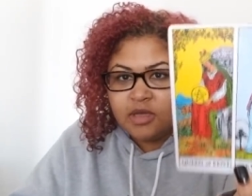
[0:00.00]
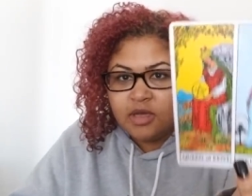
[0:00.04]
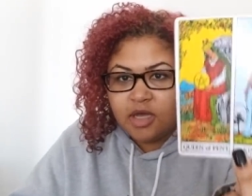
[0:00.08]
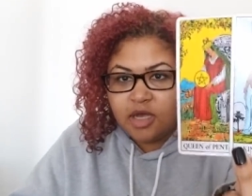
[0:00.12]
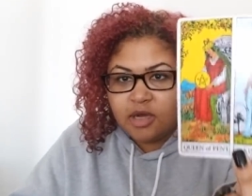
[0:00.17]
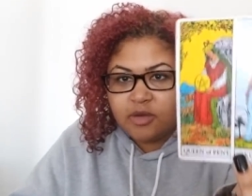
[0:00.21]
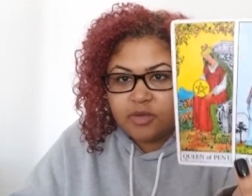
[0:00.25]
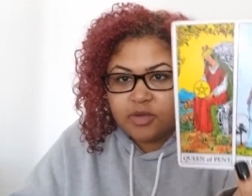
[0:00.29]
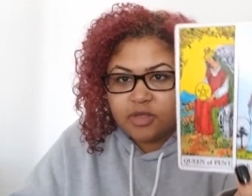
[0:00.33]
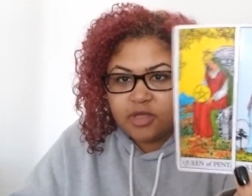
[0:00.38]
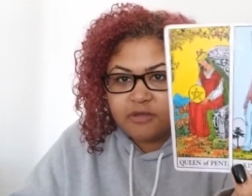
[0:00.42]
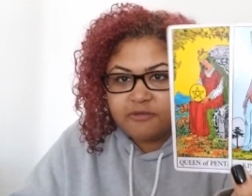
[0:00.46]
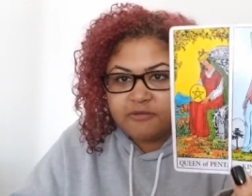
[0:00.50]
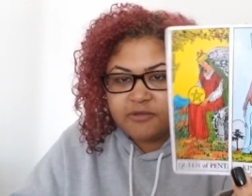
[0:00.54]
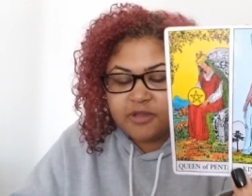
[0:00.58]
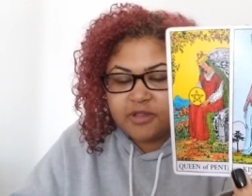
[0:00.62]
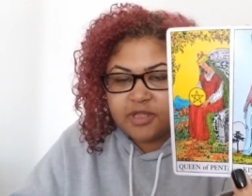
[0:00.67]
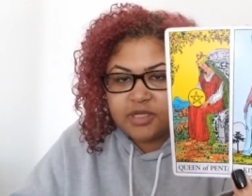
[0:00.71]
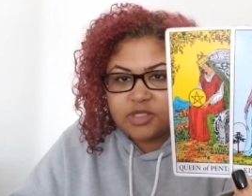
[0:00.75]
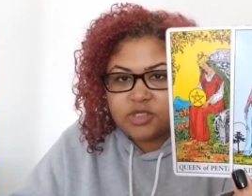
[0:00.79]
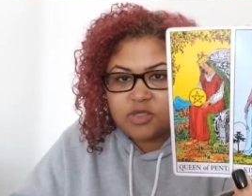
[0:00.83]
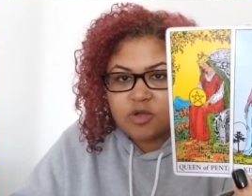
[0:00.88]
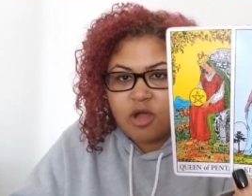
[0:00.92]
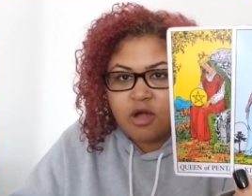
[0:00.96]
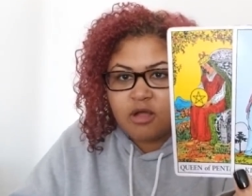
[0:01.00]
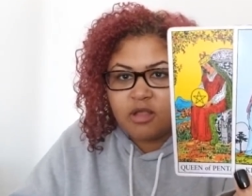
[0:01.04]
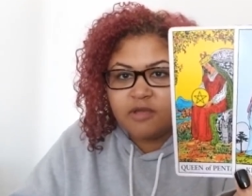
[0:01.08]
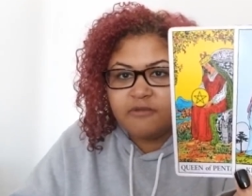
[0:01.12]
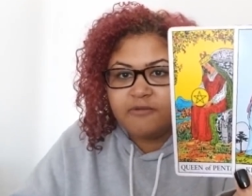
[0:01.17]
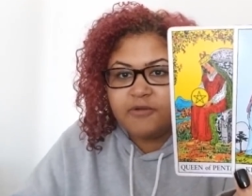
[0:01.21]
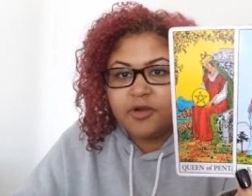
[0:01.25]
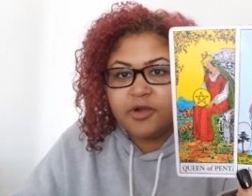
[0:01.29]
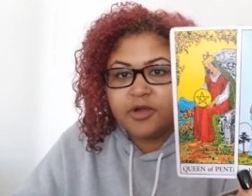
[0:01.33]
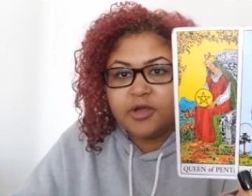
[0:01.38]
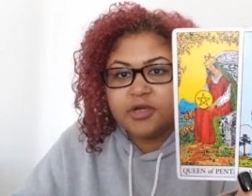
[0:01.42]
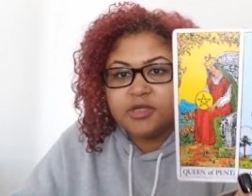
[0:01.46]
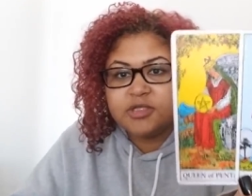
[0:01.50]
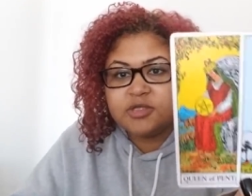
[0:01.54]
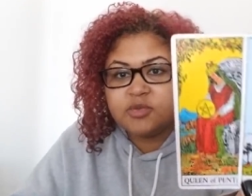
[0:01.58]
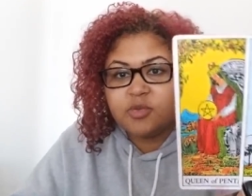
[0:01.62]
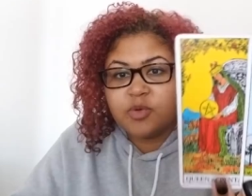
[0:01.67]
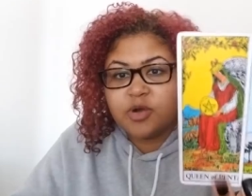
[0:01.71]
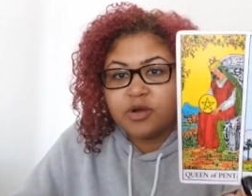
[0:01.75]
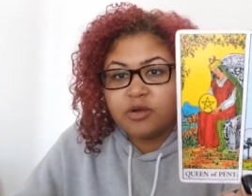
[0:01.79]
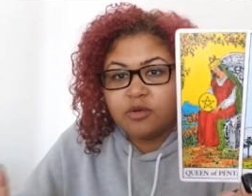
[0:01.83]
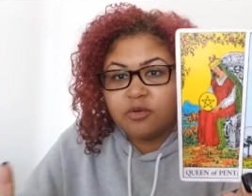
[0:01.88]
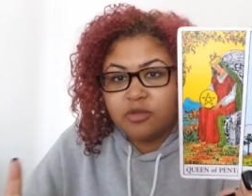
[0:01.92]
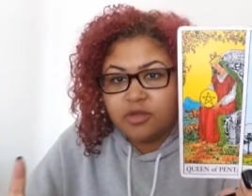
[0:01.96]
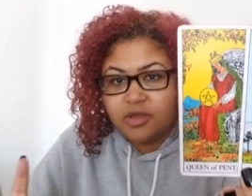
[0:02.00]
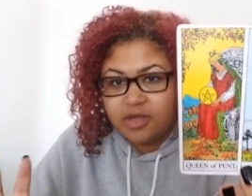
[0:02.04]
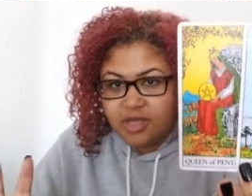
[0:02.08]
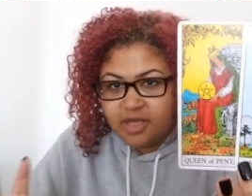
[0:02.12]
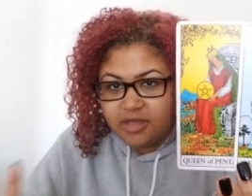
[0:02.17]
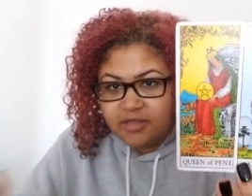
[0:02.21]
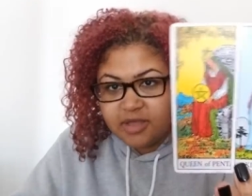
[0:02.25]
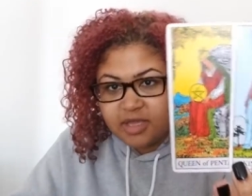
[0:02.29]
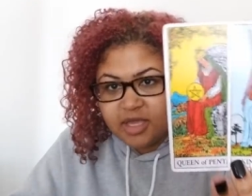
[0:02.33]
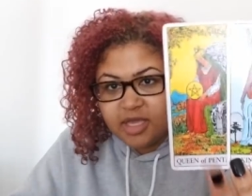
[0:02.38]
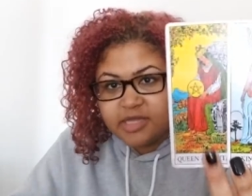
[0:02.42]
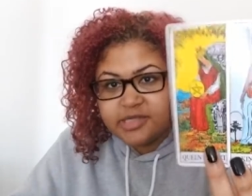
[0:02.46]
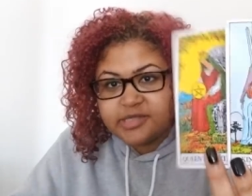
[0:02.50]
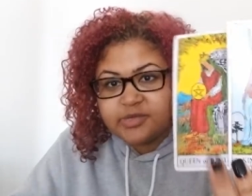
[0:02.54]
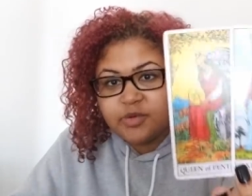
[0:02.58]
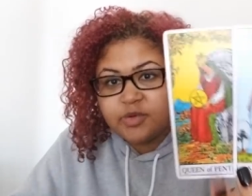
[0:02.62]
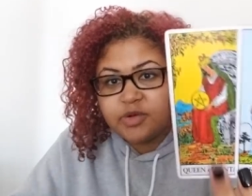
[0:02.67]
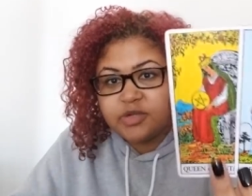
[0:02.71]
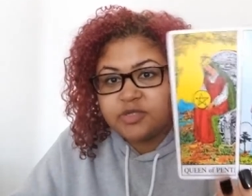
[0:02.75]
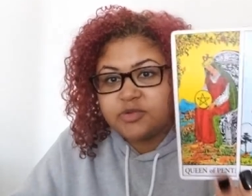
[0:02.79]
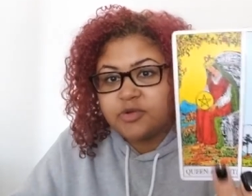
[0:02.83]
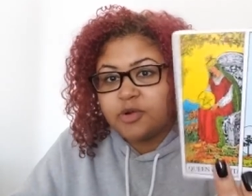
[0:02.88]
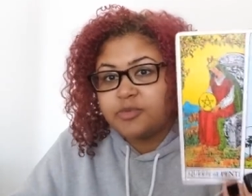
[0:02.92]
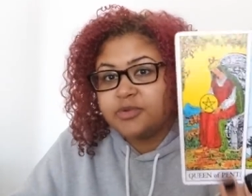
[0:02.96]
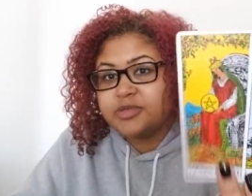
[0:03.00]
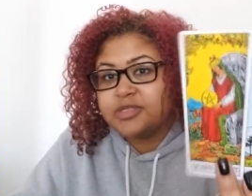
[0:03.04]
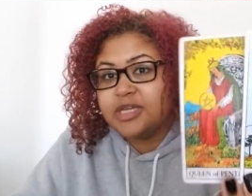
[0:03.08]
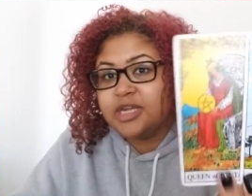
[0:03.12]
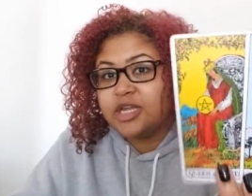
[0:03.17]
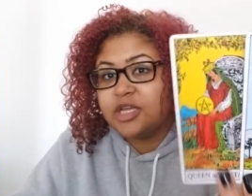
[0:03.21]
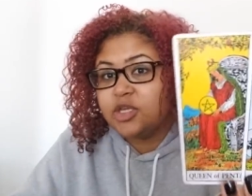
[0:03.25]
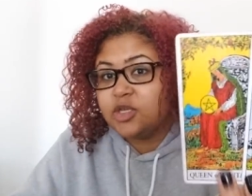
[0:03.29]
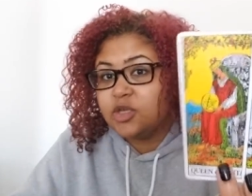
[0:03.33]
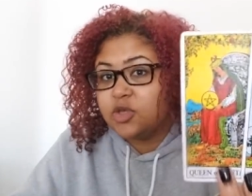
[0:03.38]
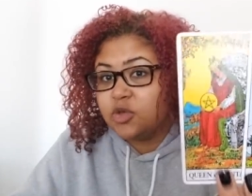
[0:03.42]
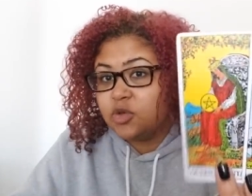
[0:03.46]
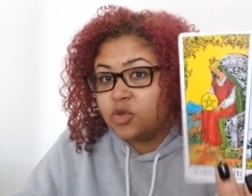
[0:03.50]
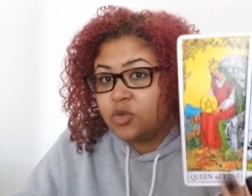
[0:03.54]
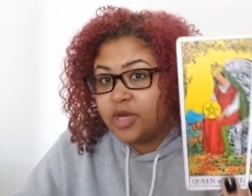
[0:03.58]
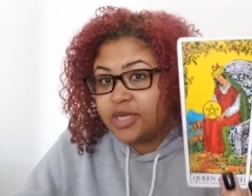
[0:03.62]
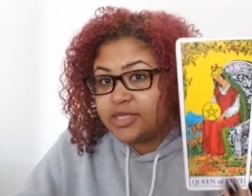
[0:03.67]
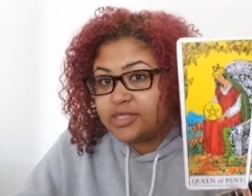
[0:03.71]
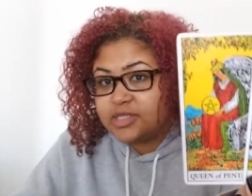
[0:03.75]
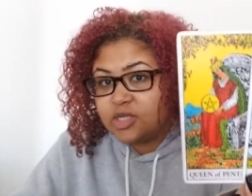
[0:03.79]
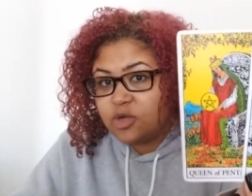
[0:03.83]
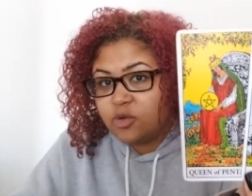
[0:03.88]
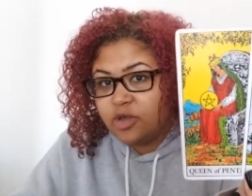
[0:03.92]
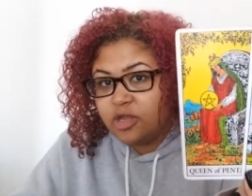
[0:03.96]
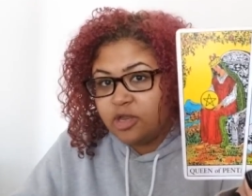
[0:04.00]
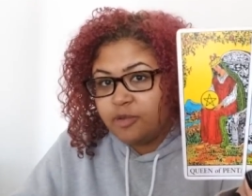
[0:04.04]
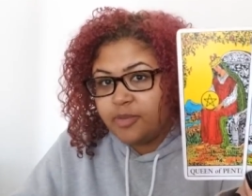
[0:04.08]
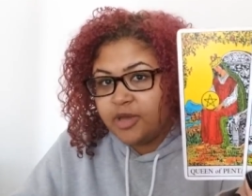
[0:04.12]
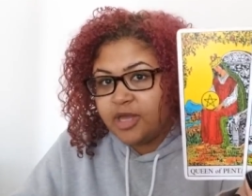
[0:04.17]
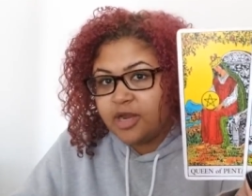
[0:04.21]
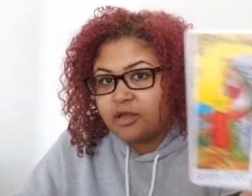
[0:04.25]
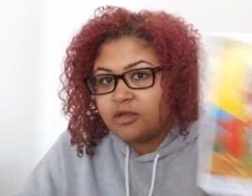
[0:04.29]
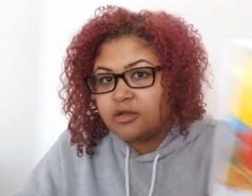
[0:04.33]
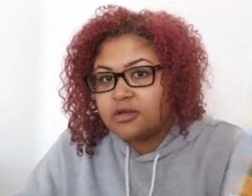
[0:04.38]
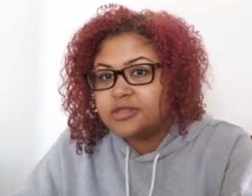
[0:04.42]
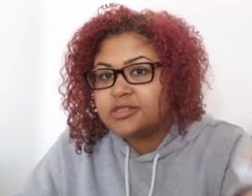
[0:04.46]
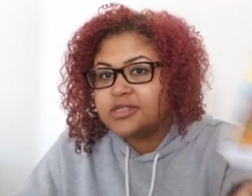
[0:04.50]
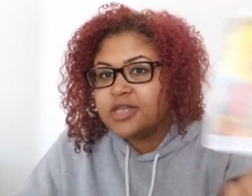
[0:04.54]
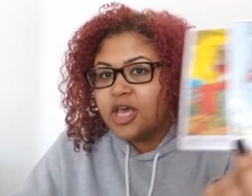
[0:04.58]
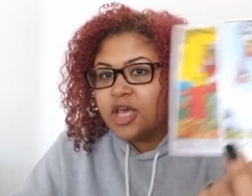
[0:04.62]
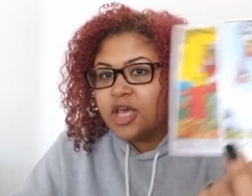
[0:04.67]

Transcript: I really feel that strongly. Virgos were in the case where it's representing you as the Queen of Pentacles,